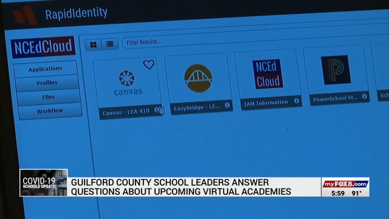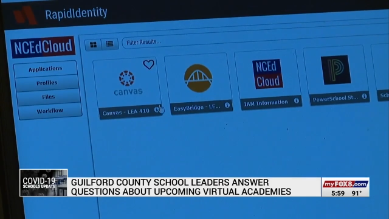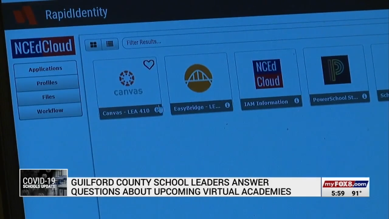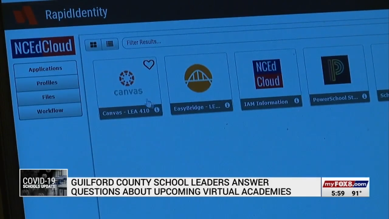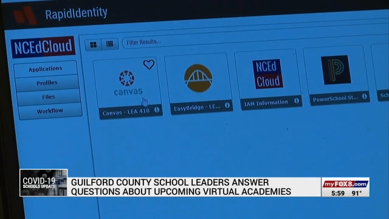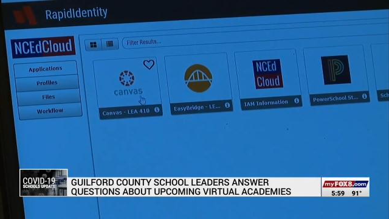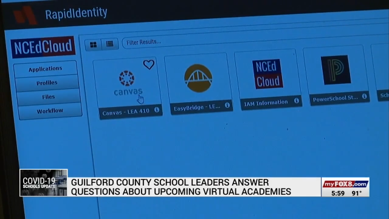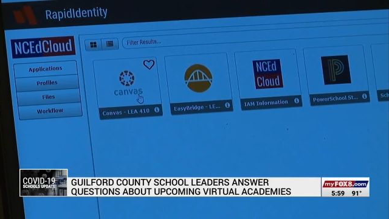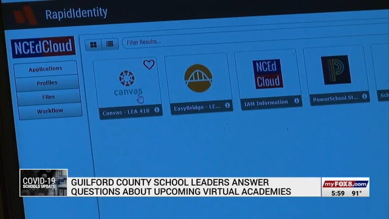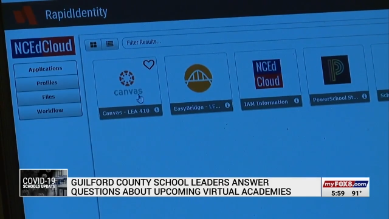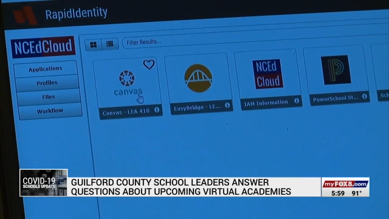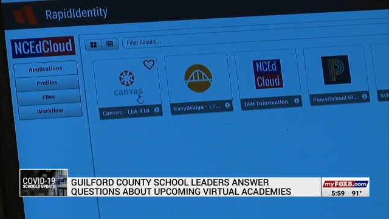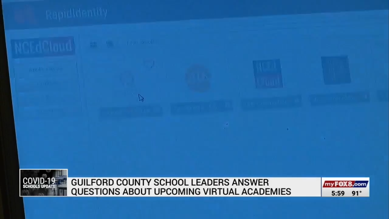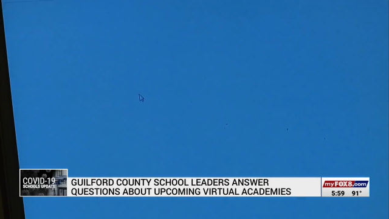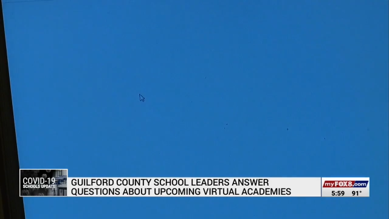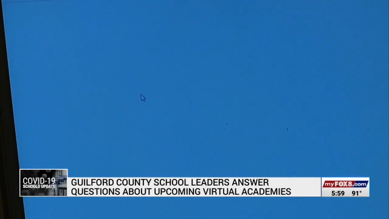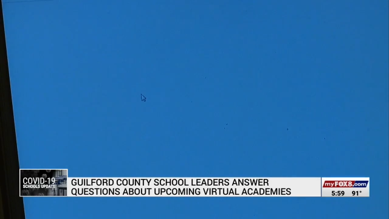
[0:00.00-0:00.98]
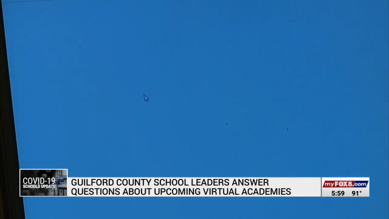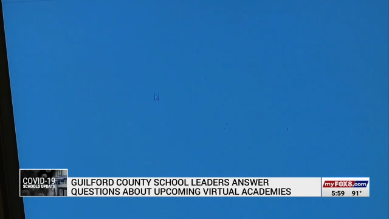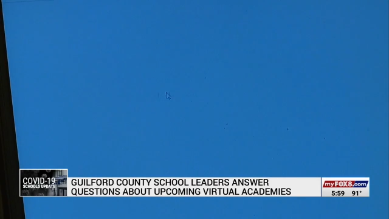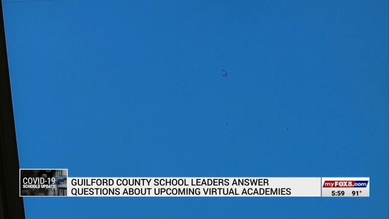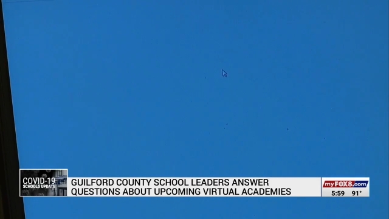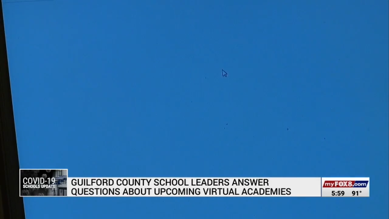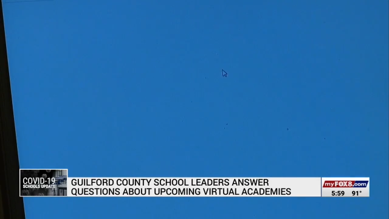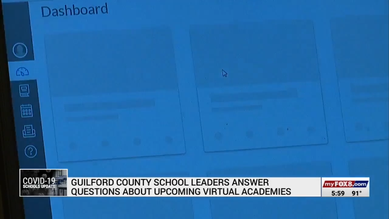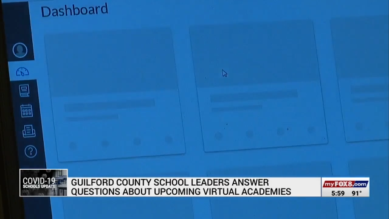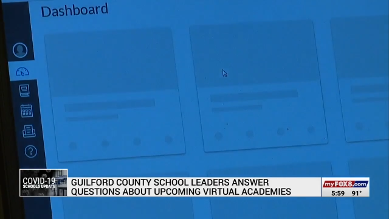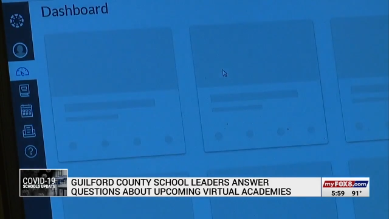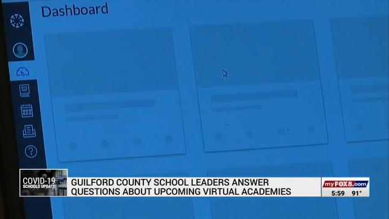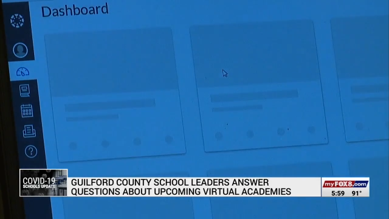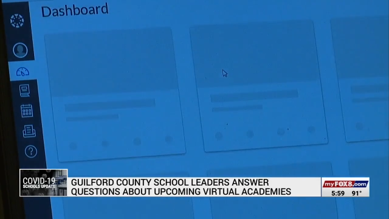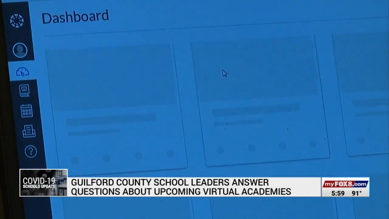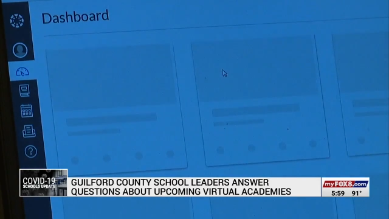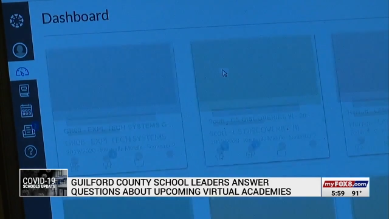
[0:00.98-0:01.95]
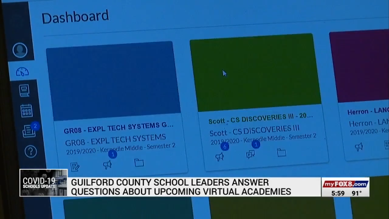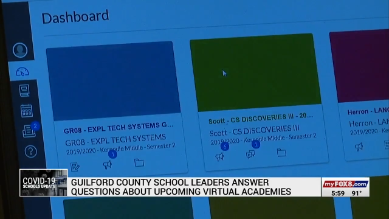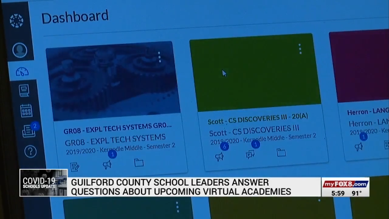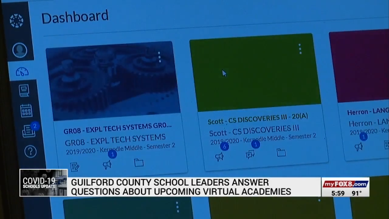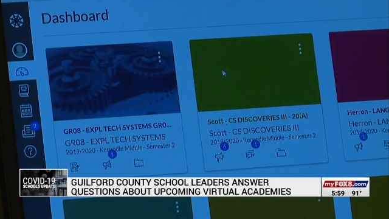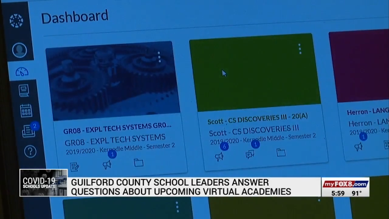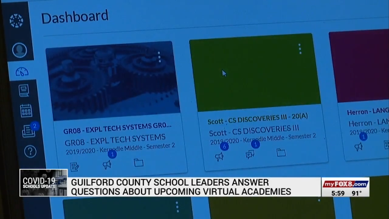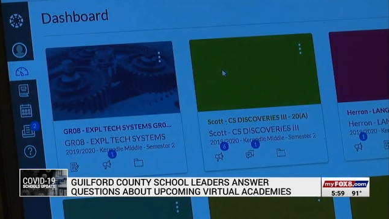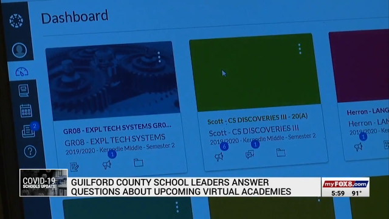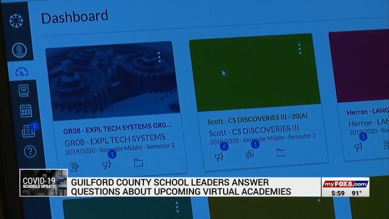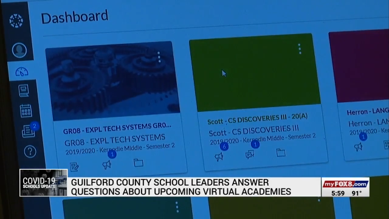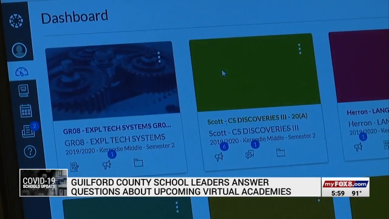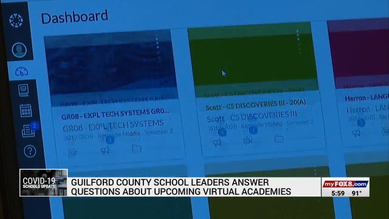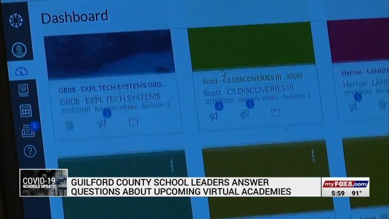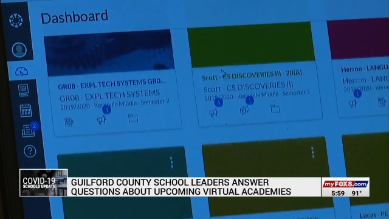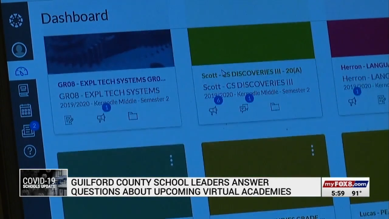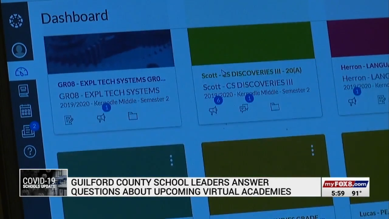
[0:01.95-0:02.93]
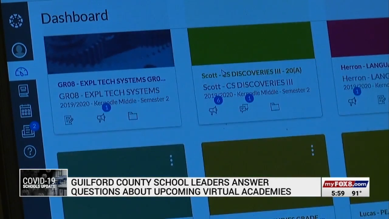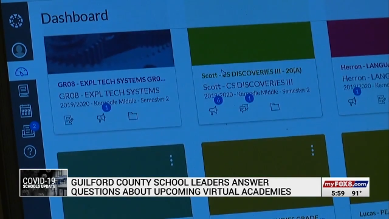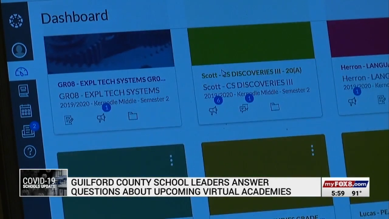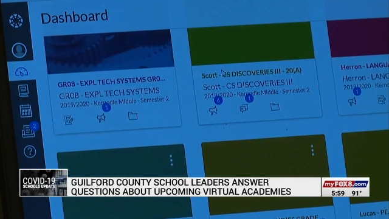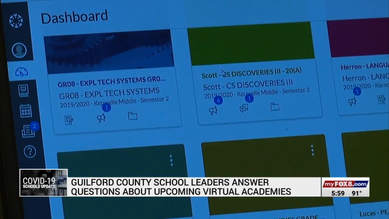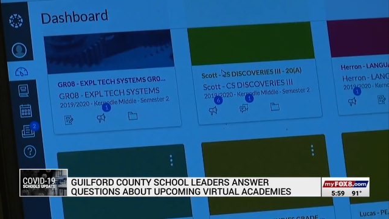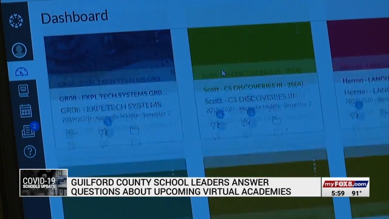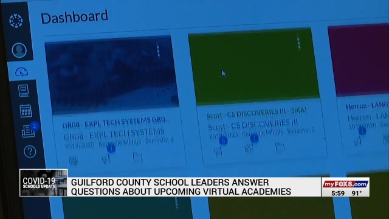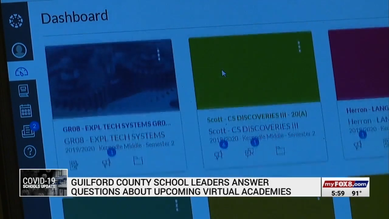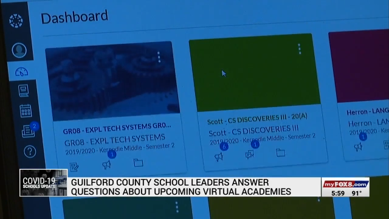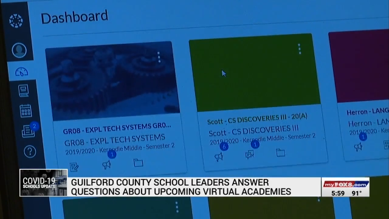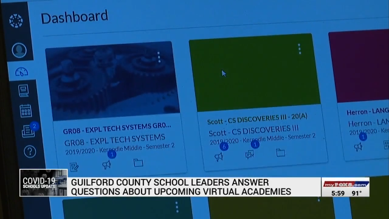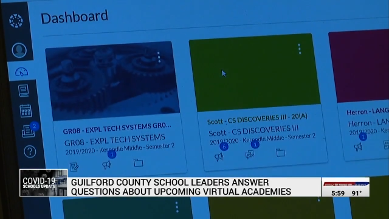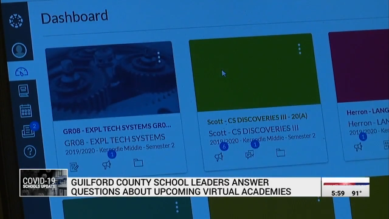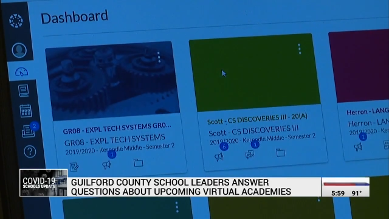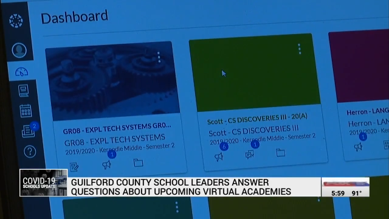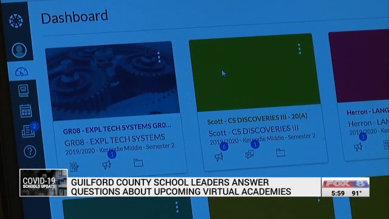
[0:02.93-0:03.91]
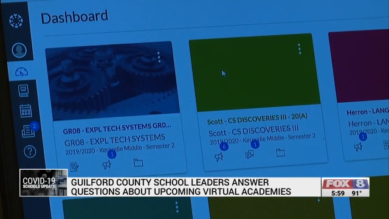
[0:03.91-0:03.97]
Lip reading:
[unreadable: no face in view]